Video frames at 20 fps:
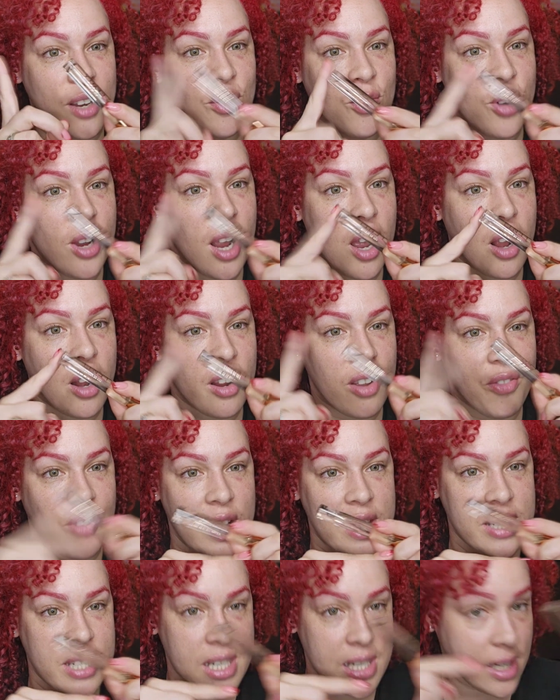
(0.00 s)
Rihanna
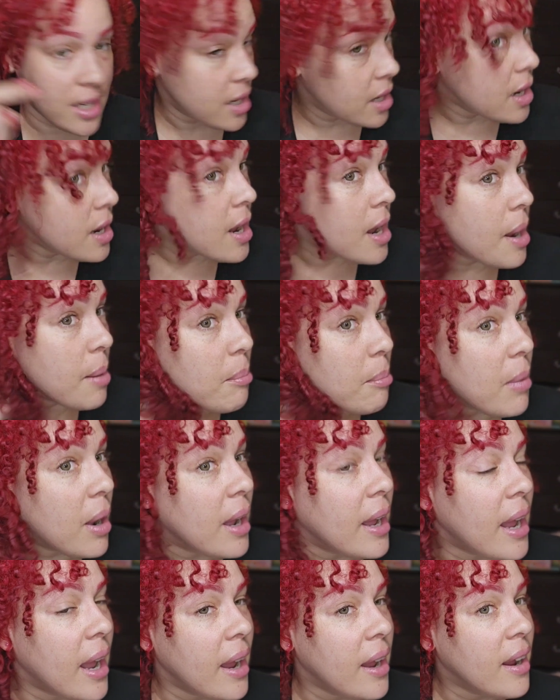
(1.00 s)
Fenty, my
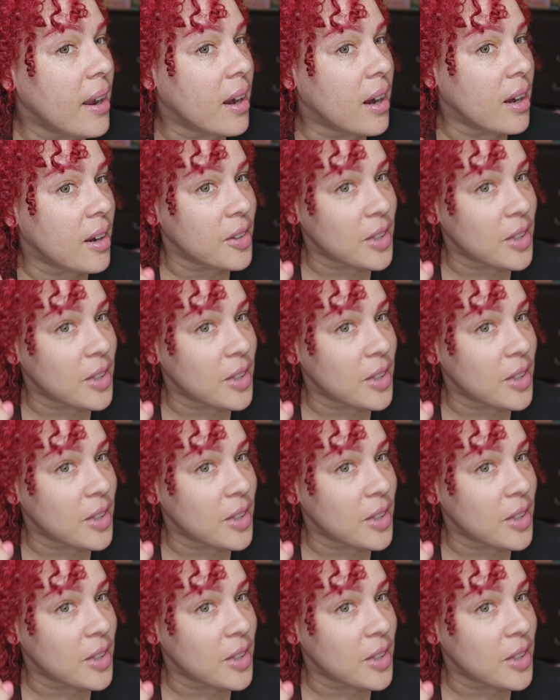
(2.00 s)
hair,